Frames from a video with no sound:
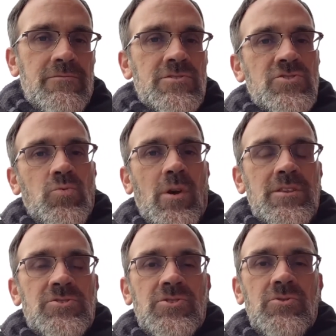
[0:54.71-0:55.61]
verses 1
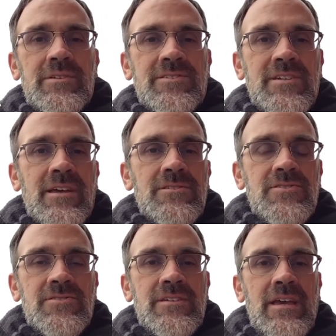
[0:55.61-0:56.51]
and 2, it
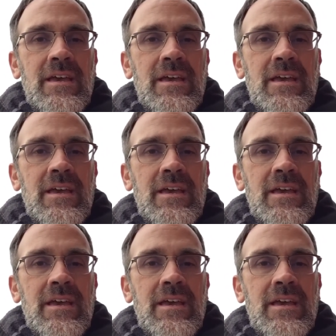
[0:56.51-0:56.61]
says